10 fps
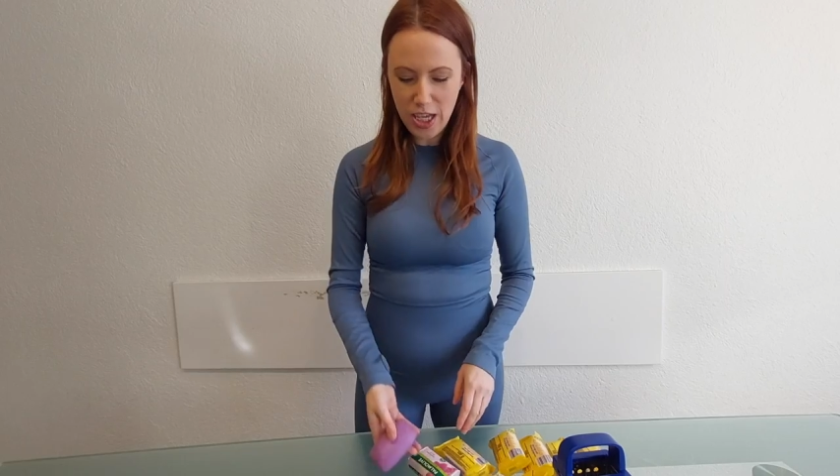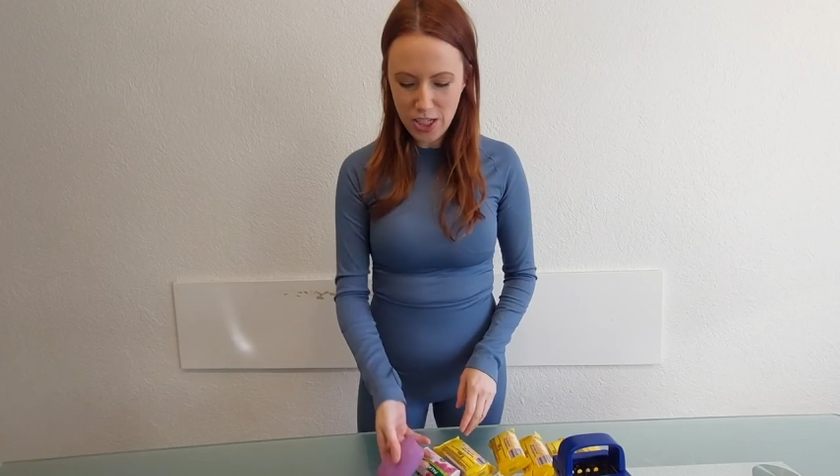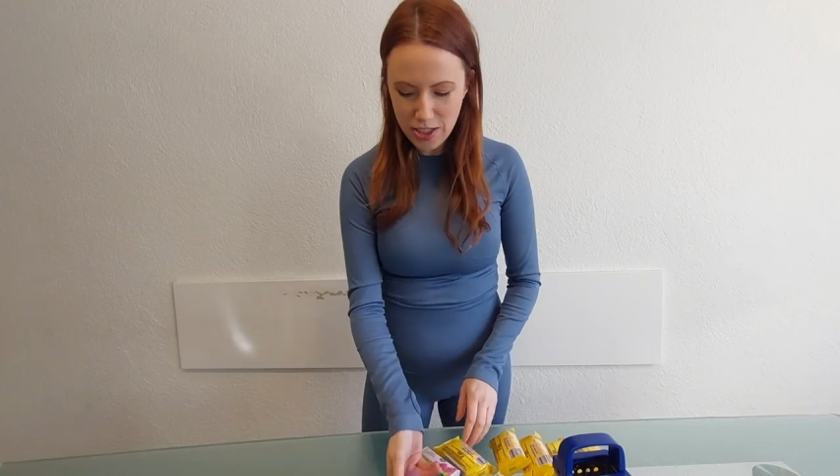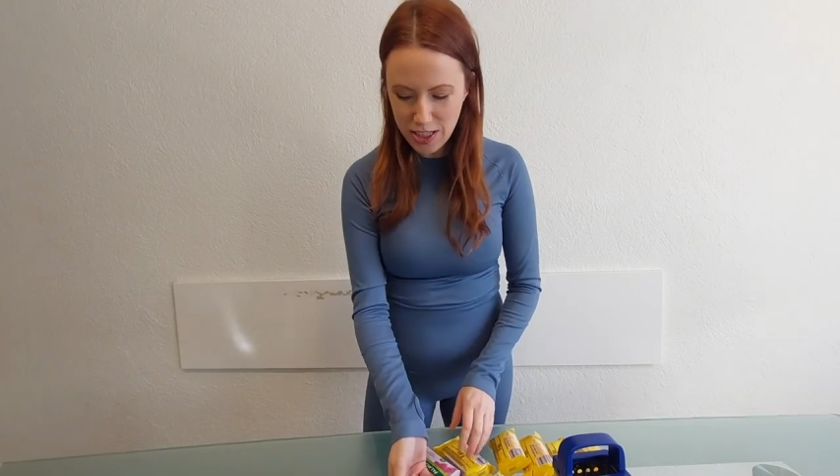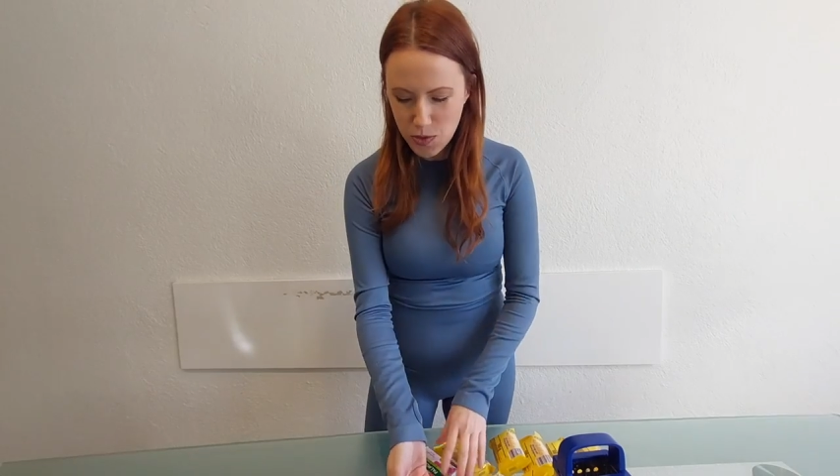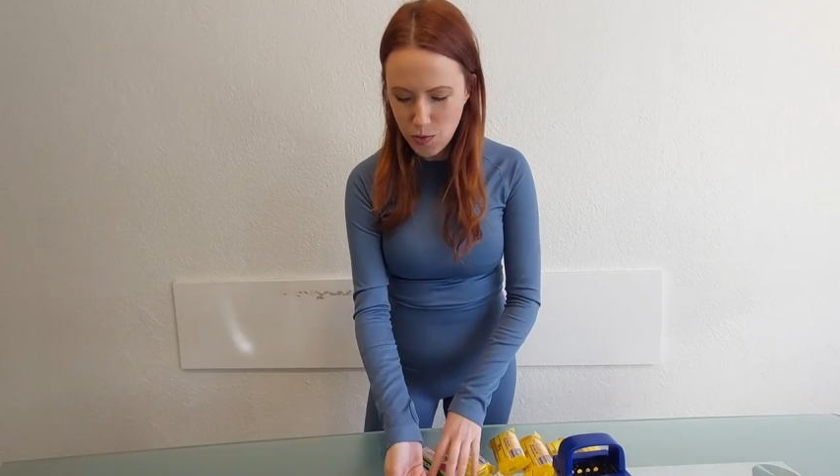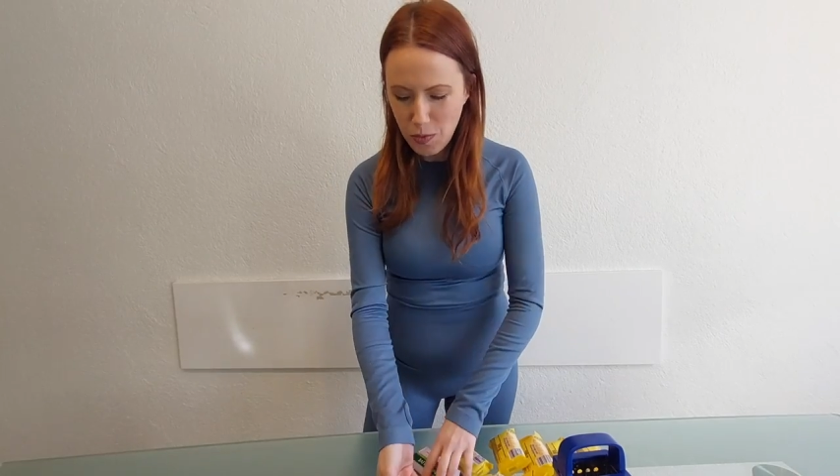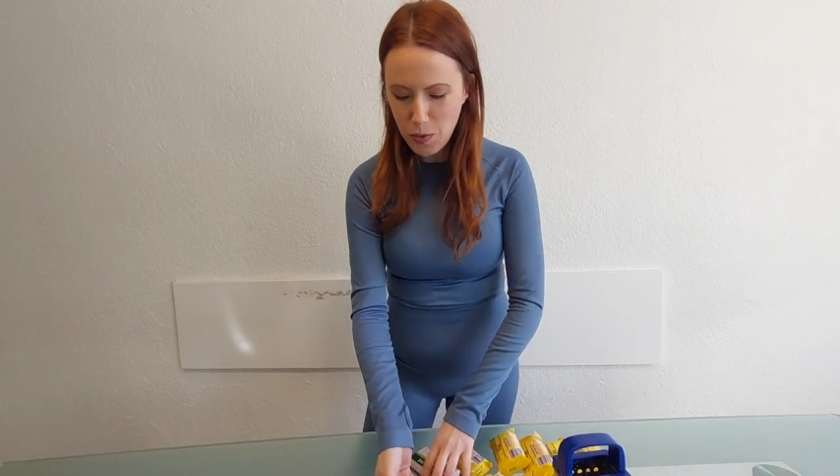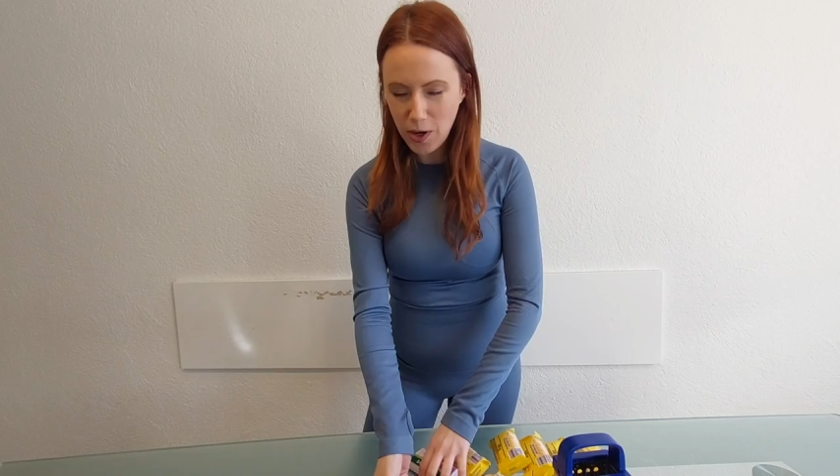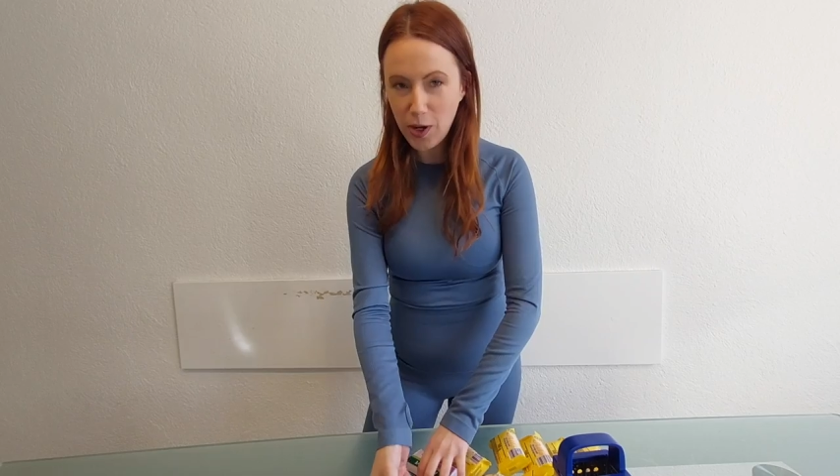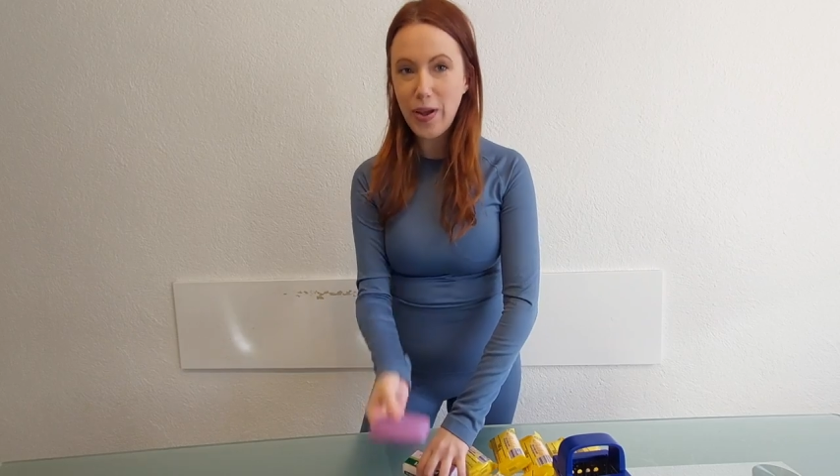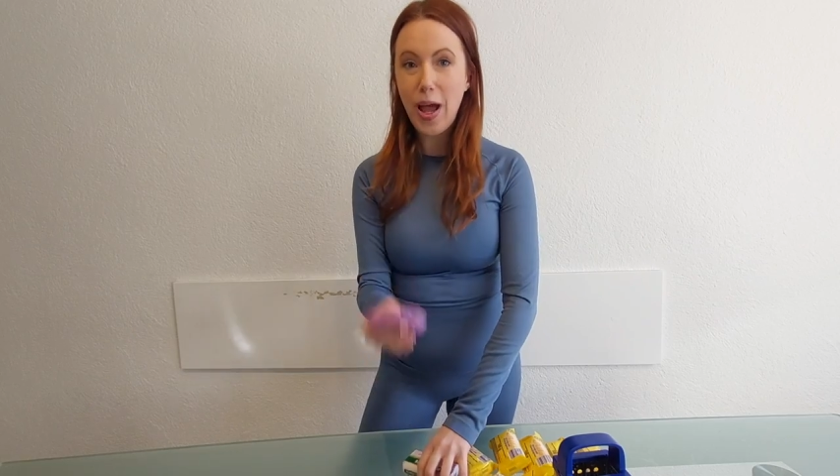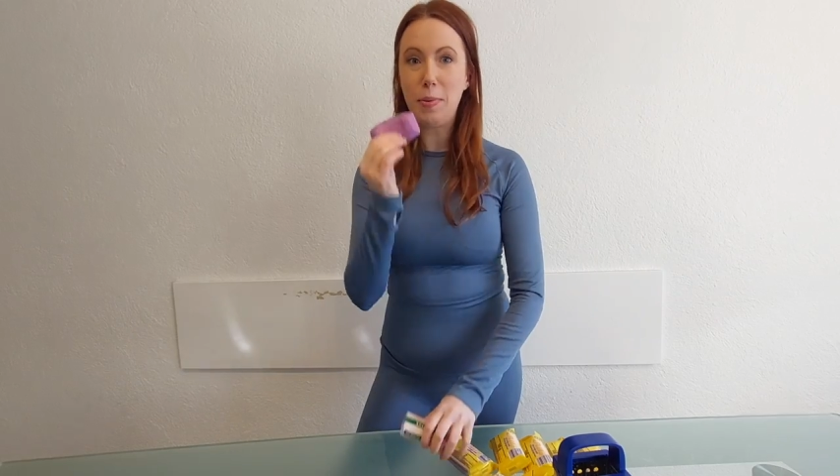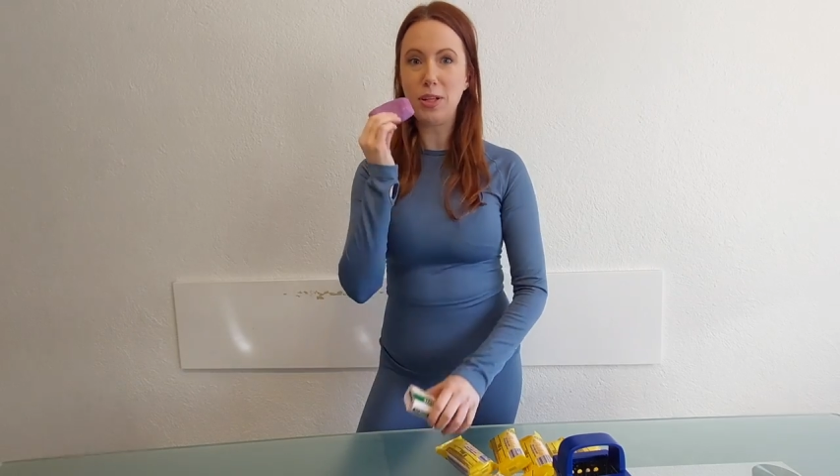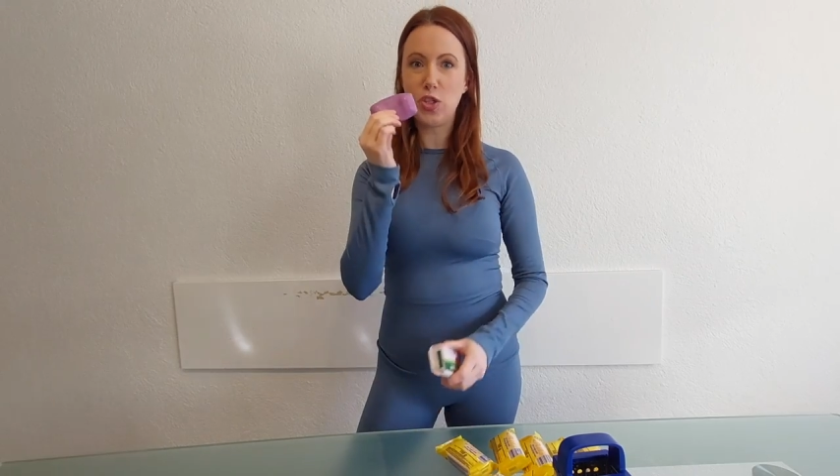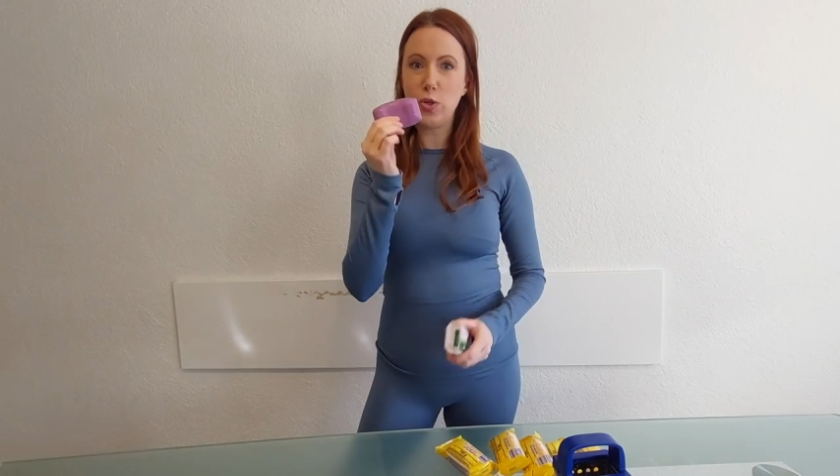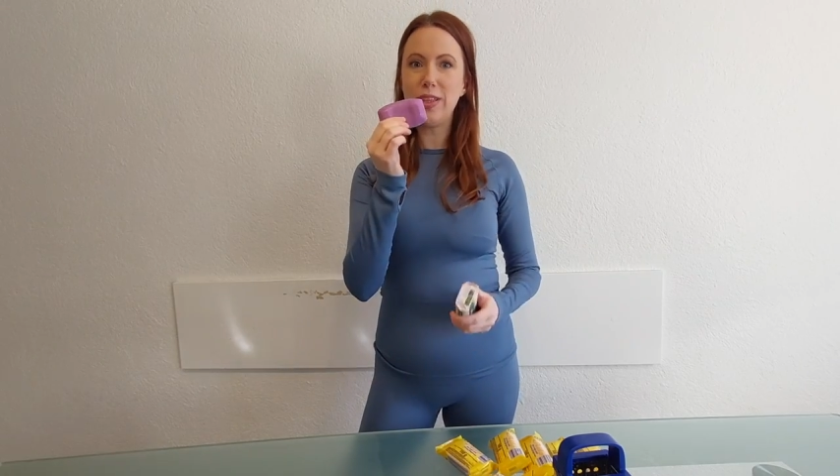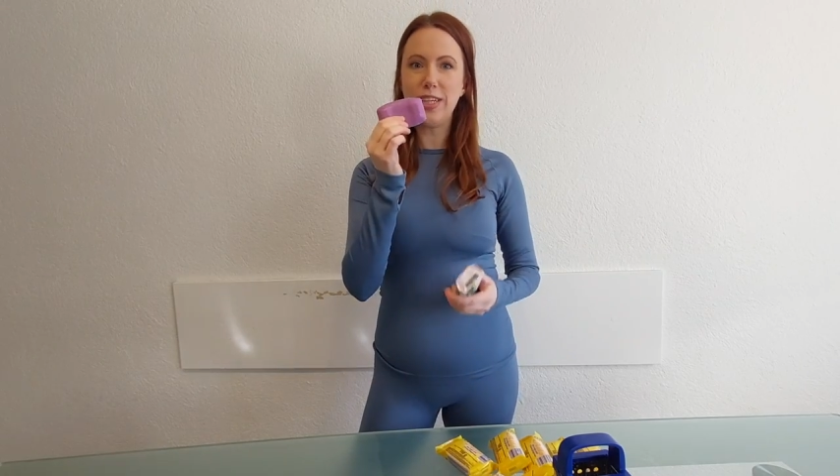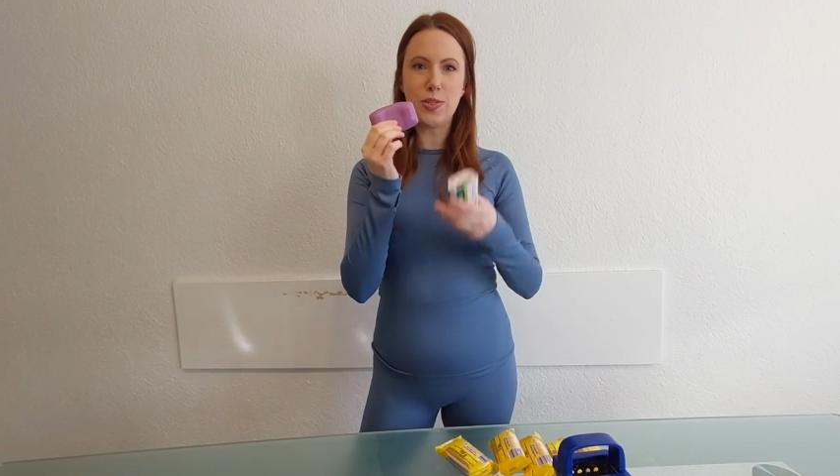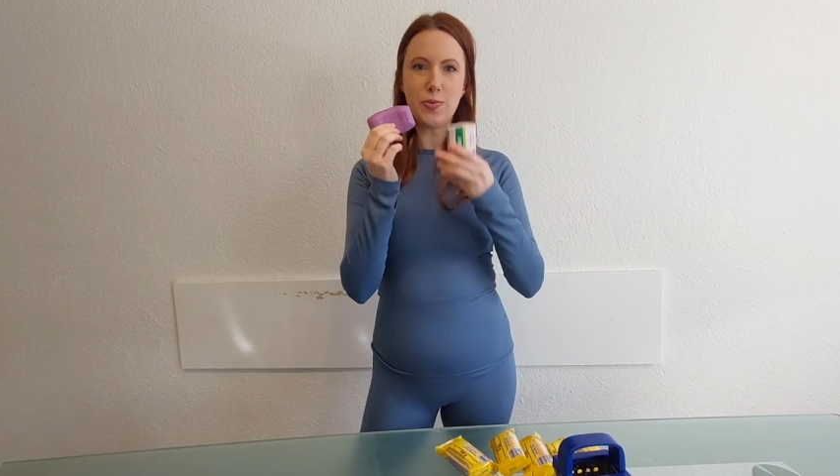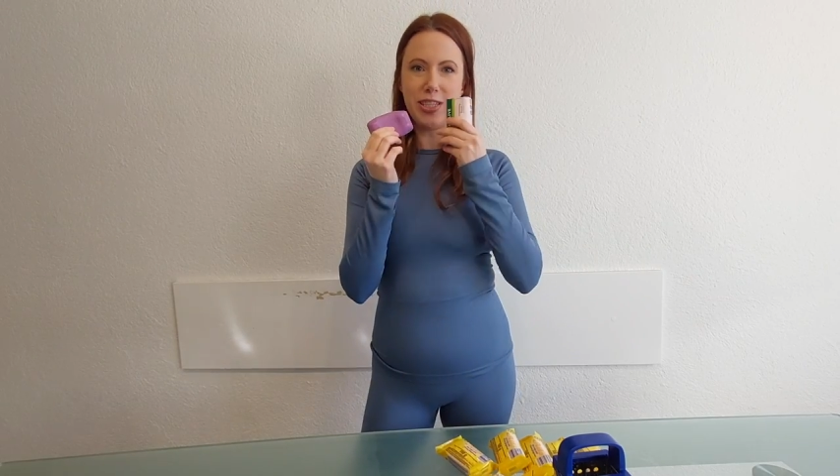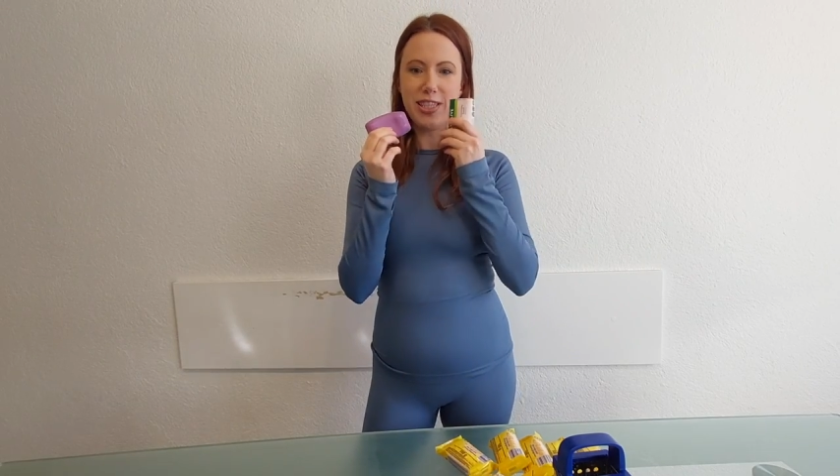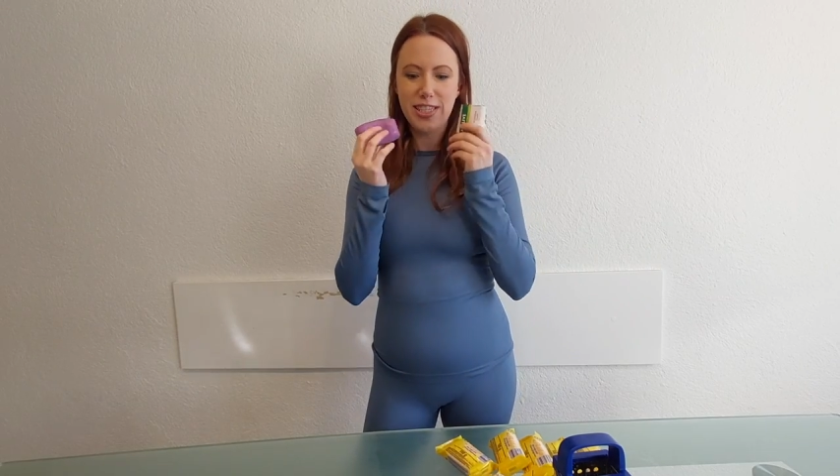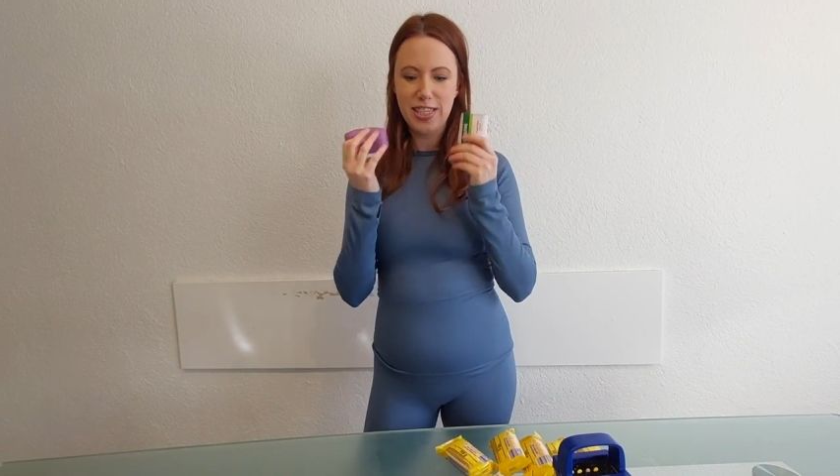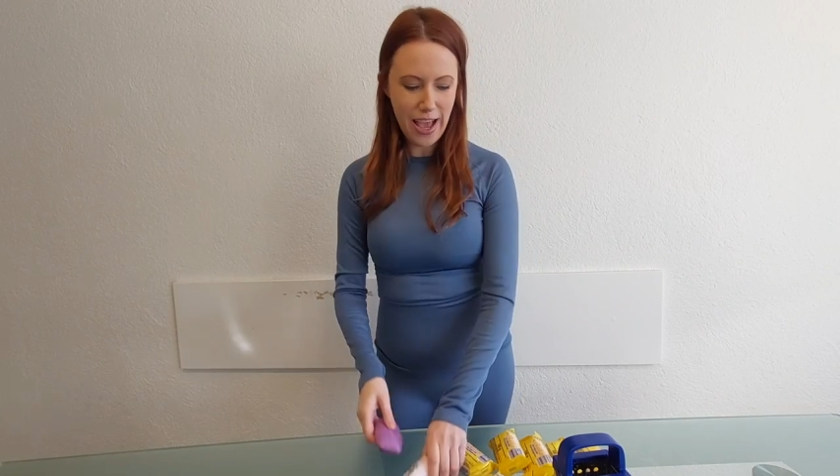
So this is what we're working with. I bought two of these ones